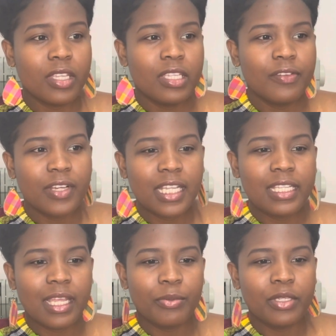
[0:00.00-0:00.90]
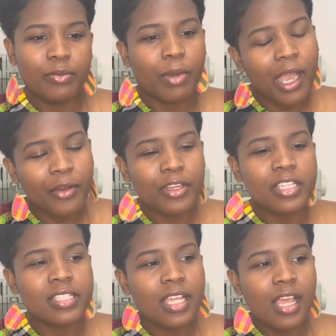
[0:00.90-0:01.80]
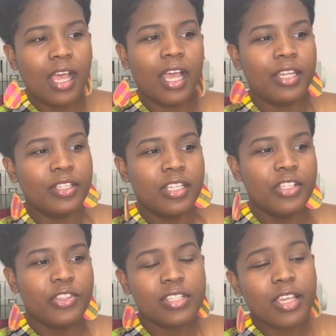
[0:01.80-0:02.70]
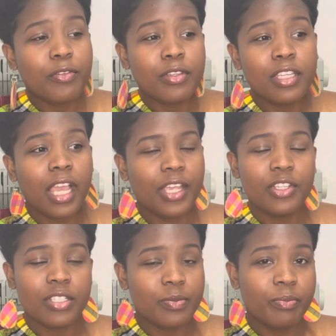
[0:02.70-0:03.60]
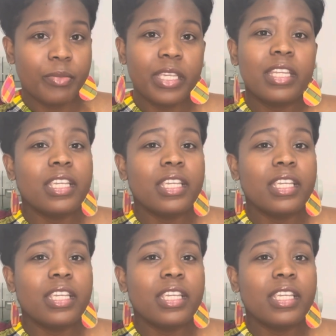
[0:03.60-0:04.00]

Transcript: the fact that it happened in Paris and just everything, I made